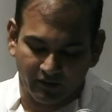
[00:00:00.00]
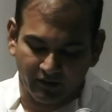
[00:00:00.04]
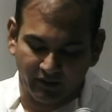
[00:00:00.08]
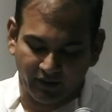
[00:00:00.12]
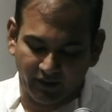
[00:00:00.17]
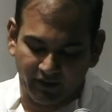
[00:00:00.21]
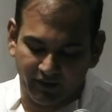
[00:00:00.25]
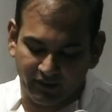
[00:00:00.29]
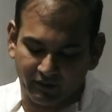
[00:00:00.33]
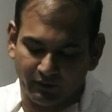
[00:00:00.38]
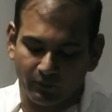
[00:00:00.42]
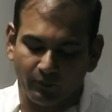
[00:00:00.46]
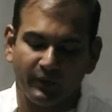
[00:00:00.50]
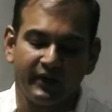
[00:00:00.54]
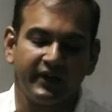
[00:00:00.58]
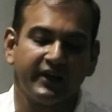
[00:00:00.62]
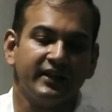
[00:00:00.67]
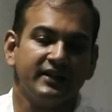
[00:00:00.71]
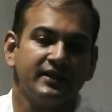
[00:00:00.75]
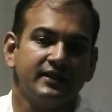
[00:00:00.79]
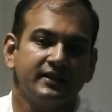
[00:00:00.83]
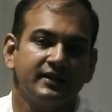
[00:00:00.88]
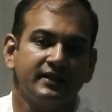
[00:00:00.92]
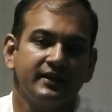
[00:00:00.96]
right, we
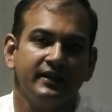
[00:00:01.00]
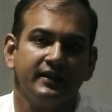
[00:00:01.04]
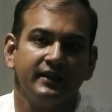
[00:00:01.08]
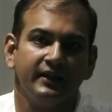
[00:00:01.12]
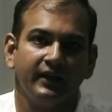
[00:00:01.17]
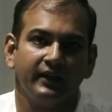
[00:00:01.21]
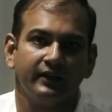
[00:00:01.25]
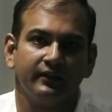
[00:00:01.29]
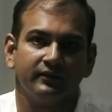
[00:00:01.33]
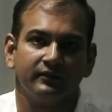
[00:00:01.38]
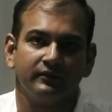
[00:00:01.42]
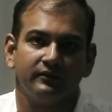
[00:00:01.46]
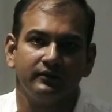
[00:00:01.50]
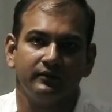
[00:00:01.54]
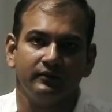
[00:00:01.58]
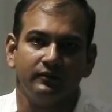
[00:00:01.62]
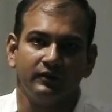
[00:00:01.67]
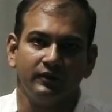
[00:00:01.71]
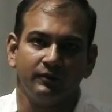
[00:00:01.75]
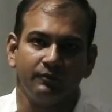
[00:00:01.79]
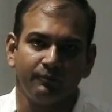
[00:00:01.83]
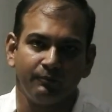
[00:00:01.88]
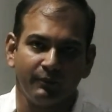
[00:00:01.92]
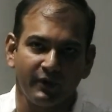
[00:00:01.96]
can see that
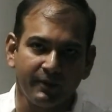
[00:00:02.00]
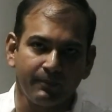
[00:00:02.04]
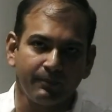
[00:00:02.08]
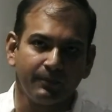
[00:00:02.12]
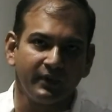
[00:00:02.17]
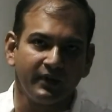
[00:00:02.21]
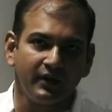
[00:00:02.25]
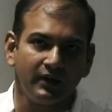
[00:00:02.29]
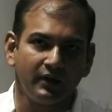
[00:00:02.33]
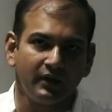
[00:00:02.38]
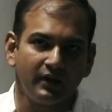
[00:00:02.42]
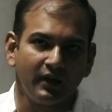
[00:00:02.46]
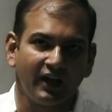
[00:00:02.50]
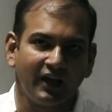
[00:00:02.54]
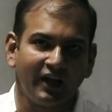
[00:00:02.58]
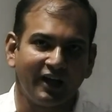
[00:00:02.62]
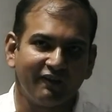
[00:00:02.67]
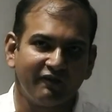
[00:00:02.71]
people